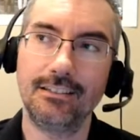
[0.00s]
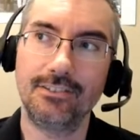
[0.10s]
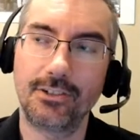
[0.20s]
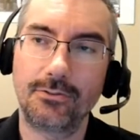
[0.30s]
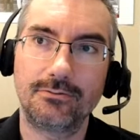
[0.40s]

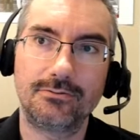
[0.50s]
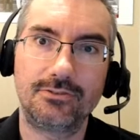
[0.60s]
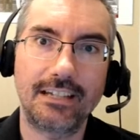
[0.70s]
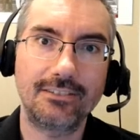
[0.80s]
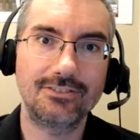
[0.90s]
So
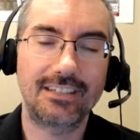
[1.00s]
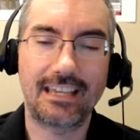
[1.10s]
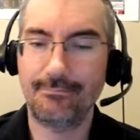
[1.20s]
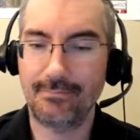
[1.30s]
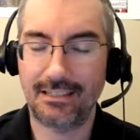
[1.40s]
jails
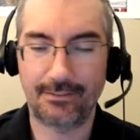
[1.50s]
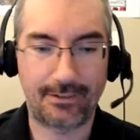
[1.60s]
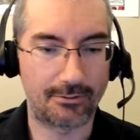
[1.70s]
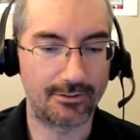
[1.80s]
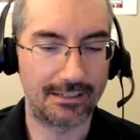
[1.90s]
can be
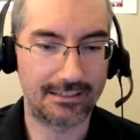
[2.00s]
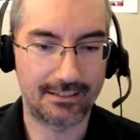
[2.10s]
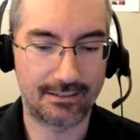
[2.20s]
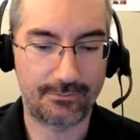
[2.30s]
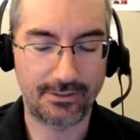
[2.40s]
ephemeral. Like,
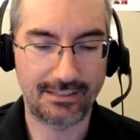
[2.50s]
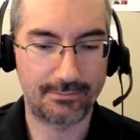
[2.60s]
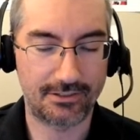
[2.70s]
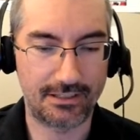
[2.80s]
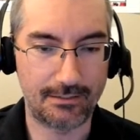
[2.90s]
for
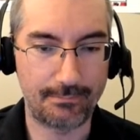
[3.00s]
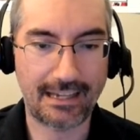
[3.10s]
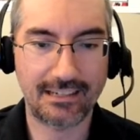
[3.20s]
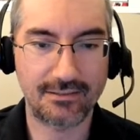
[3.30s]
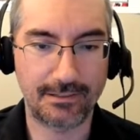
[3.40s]
example, the
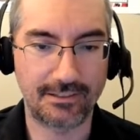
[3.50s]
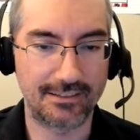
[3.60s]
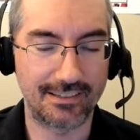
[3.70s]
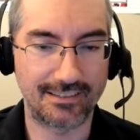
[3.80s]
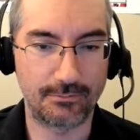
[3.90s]
package building
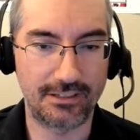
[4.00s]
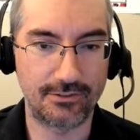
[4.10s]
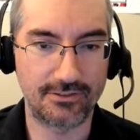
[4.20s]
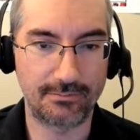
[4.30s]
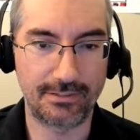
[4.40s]
system we
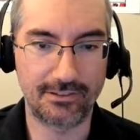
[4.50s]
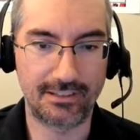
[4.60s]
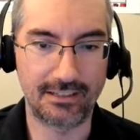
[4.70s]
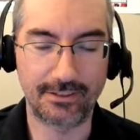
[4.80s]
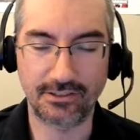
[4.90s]
use to build
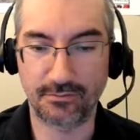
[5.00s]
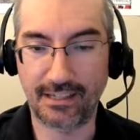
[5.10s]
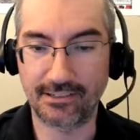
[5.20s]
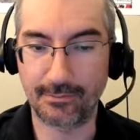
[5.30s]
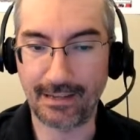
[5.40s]
the official
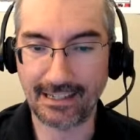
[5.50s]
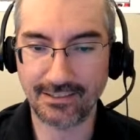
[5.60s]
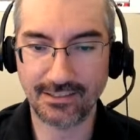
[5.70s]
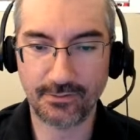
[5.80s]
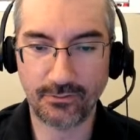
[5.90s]
binary
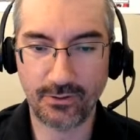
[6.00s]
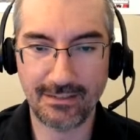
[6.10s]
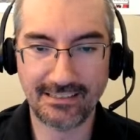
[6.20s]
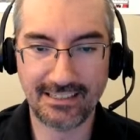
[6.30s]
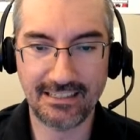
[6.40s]
packages for
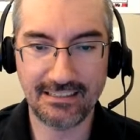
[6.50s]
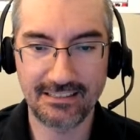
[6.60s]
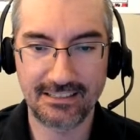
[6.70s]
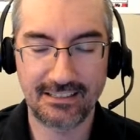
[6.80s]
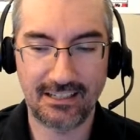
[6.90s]
FreeBSD
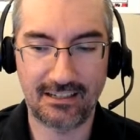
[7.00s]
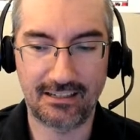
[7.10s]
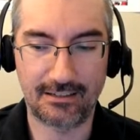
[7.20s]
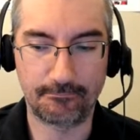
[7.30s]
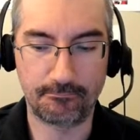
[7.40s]

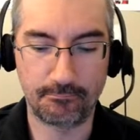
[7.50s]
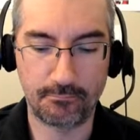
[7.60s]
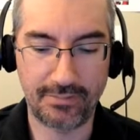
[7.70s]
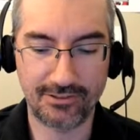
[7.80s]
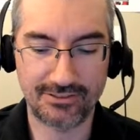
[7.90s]

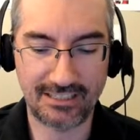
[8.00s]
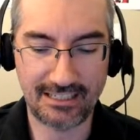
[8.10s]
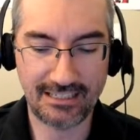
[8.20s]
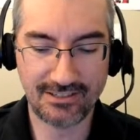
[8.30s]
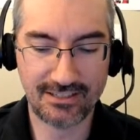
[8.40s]
builds
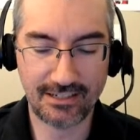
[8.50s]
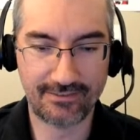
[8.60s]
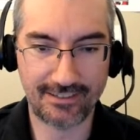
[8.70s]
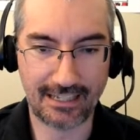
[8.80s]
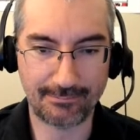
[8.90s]
each
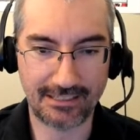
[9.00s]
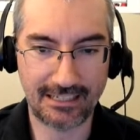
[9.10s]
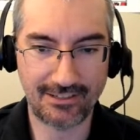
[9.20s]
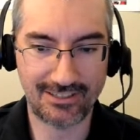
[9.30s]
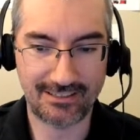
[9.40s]
different
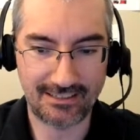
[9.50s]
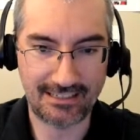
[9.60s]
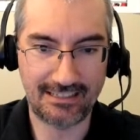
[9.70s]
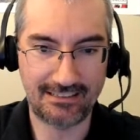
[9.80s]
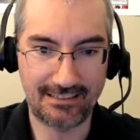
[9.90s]
application
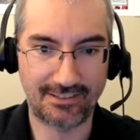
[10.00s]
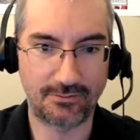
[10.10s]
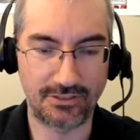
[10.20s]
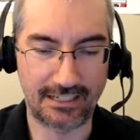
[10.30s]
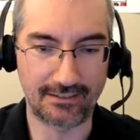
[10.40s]
in its
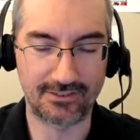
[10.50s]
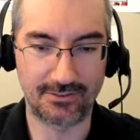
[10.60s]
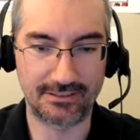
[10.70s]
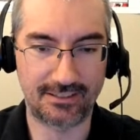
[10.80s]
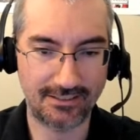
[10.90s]
own jail. So
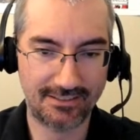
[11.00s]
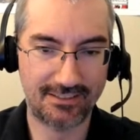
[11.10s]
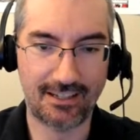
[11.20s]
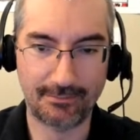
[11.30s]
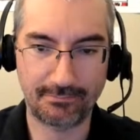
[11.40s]
it starts
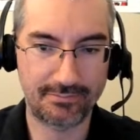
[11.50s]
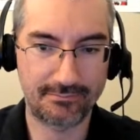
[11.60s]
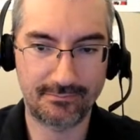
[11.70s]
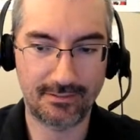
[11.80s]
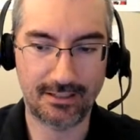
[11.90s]
up
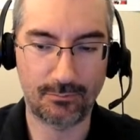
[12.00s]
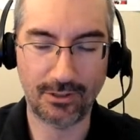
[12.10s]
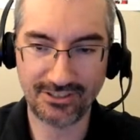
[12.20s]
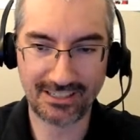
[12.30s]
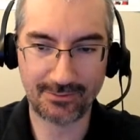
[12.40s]

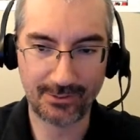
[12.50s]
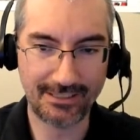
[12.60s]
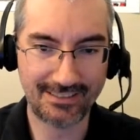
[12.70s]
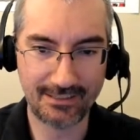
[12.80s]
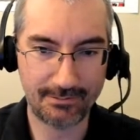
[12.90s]
one jail for
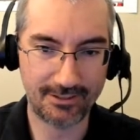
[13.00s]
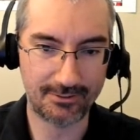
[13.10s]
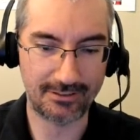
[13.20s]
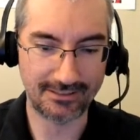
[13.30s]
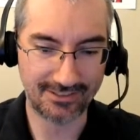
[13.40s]
each
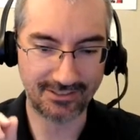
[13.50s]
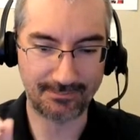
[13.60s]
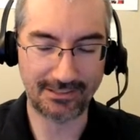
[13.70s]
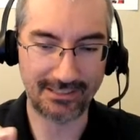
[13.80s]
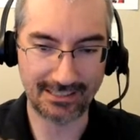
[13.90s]
CPU and starts
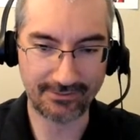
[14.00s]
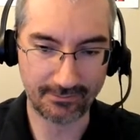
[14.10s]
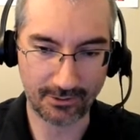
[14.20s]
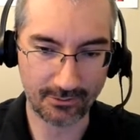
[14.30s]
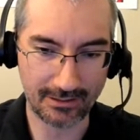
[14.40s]
building a
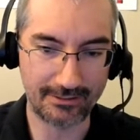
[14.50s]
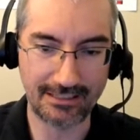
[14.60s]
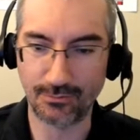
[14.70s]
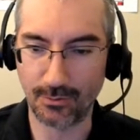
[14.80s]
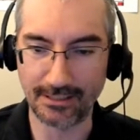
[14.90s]
different program in
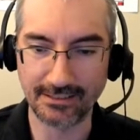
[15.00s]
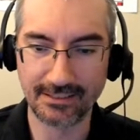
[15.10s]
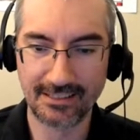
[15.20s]
each one.